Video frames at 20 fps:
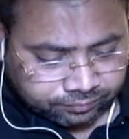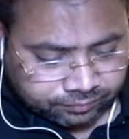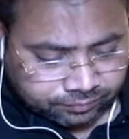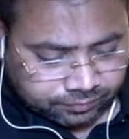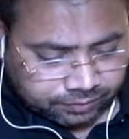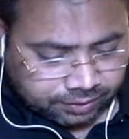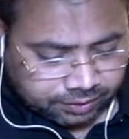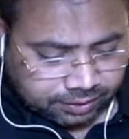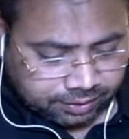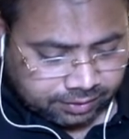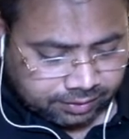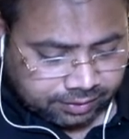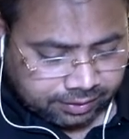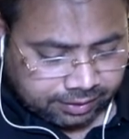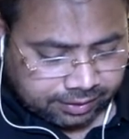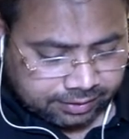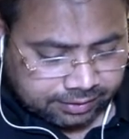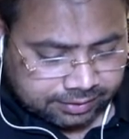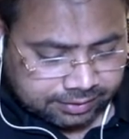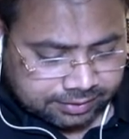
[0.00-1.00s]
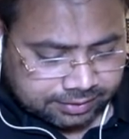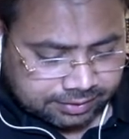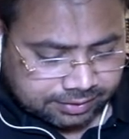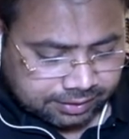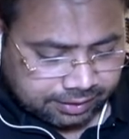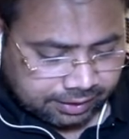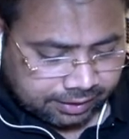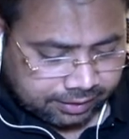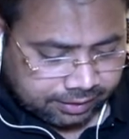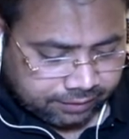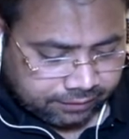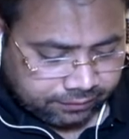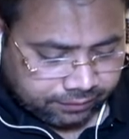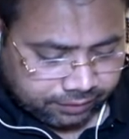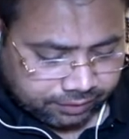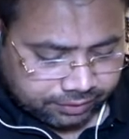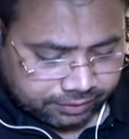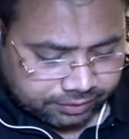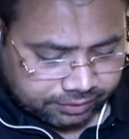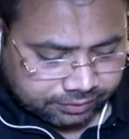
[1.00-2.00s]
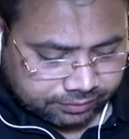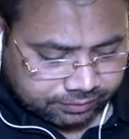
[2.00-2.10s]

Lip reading: yeah, and this is the anal verge.